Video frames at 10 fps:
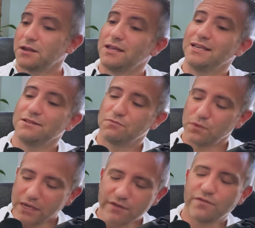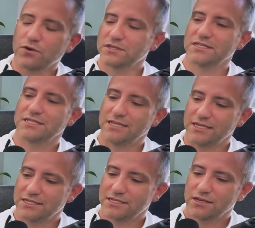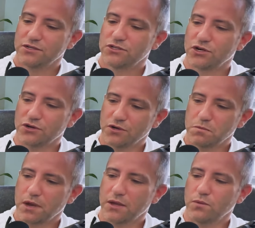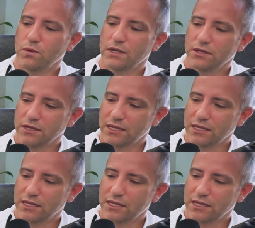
it reinforces this. Turn my will and